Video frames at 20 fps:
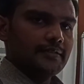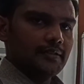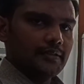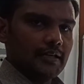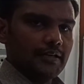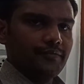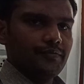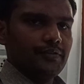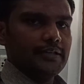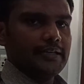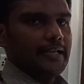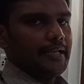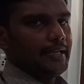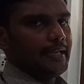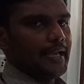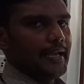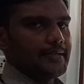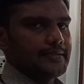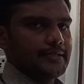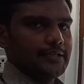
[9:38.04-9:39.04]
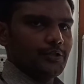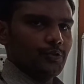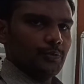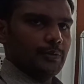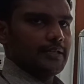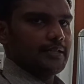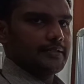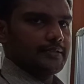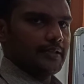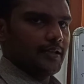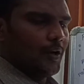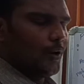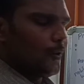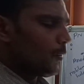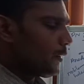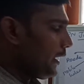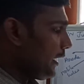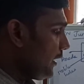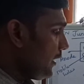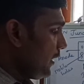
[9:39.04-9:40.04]
converting AC to DC.
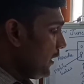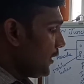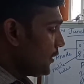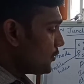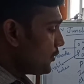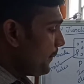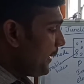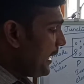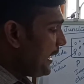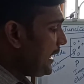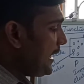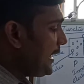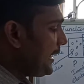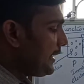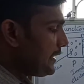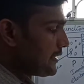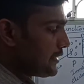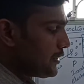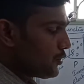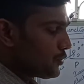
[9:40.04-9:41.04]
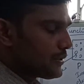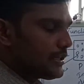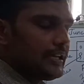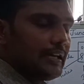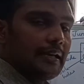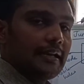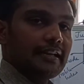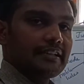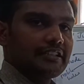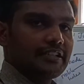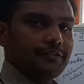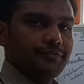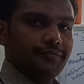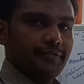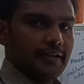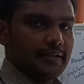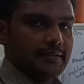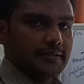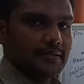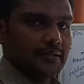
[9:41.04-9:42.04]
Okay, so mainly it is used in
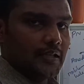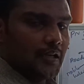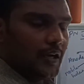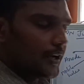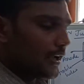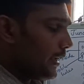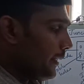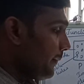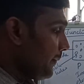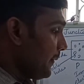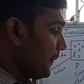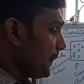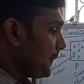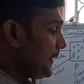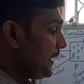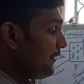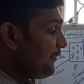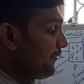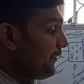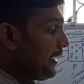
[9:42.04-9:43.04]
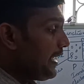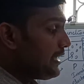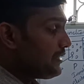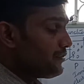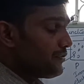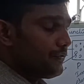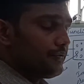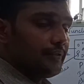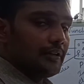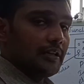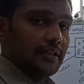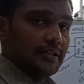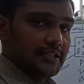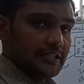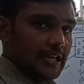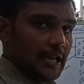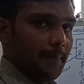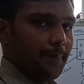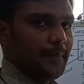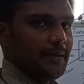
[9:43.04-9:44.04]
rectifiers. Okay, then wave
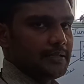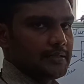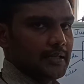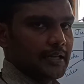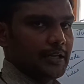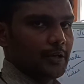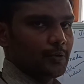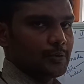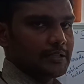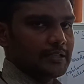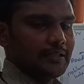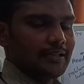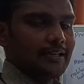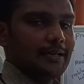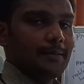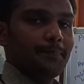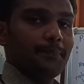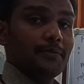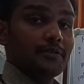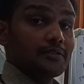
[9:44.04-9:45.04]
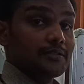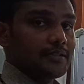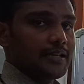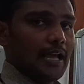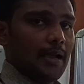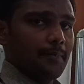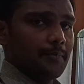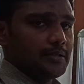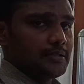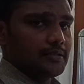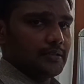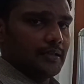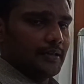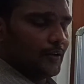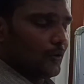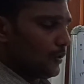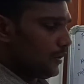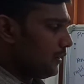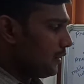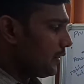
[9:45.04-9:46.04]
shaping circuits, clippers, clampers
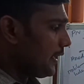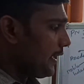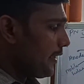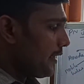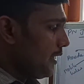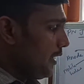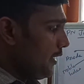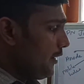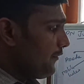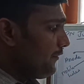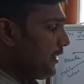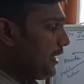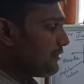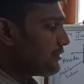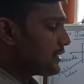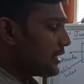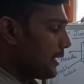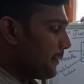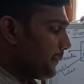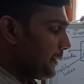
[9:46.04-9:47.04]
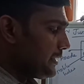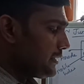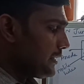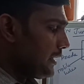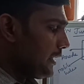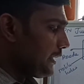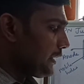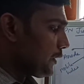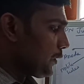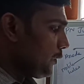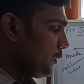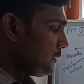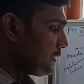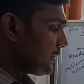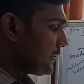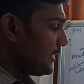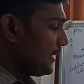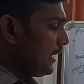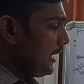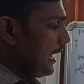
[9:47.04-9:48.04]
and all. Okay, wave shaping
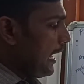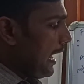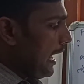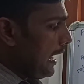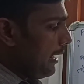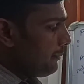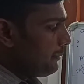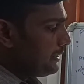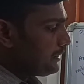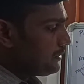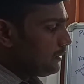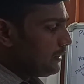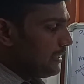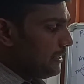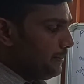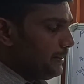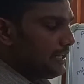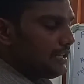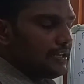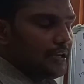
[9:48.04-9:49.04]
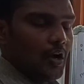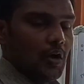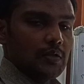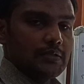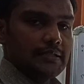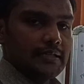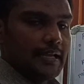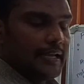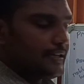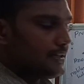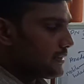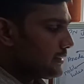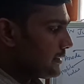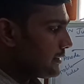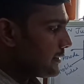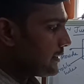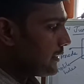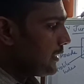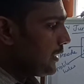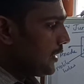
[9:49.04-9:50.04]
circuits, amplitude limiting
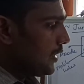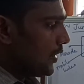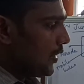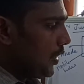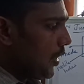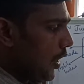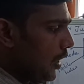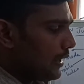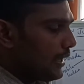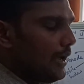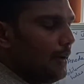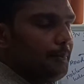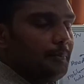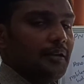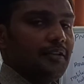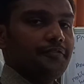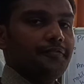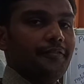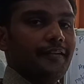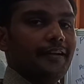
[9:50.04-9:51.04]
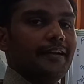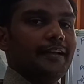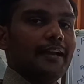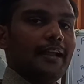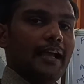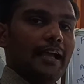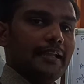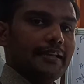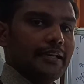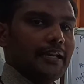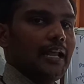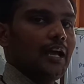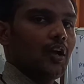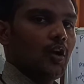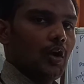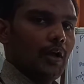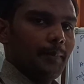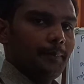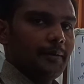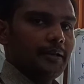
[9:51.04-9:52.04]
oscillators, log amplifier,
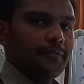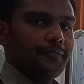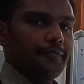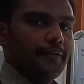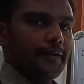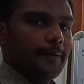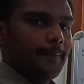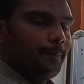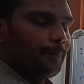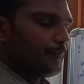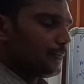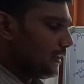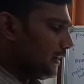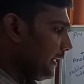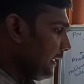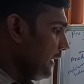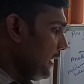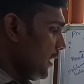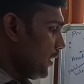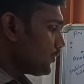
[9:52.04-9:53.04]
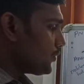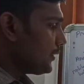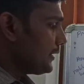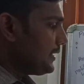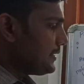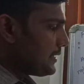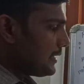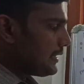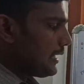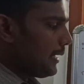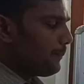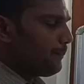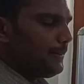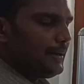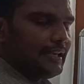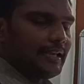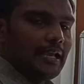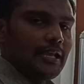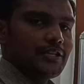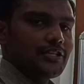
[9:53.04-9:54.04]
anti-log amplifier, right? So these are the
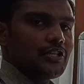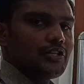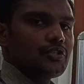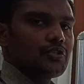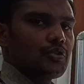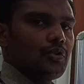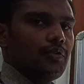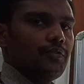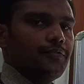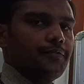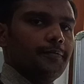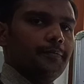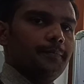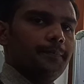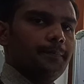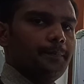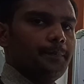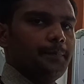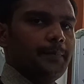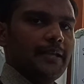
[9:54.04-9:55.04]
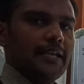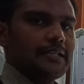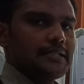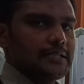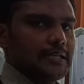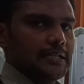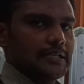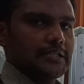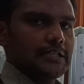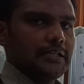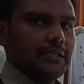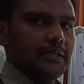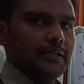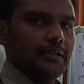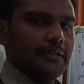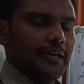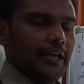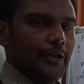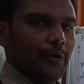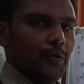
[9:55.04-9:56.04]
applications of PN junction
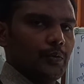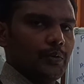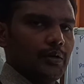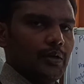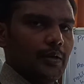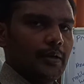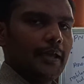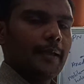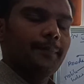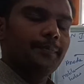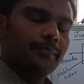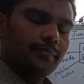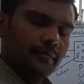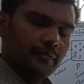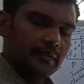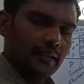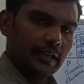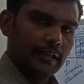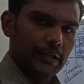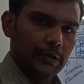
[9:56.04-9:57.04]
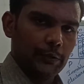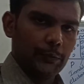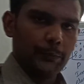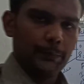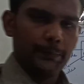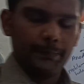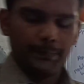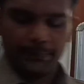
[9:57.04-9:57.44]
diode. Okay, thank you.